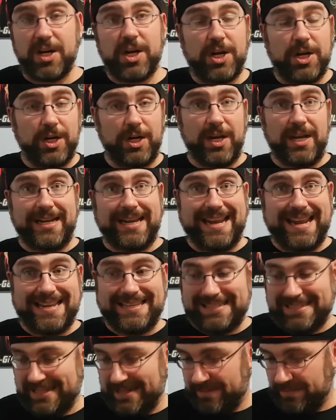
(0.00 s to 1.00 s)
Good luck
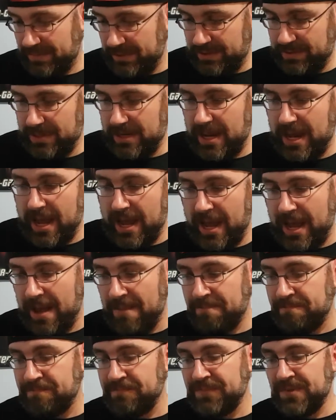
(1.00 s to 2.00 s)
against it.
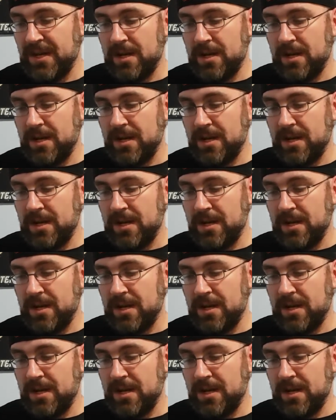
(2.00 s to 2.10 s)
Um,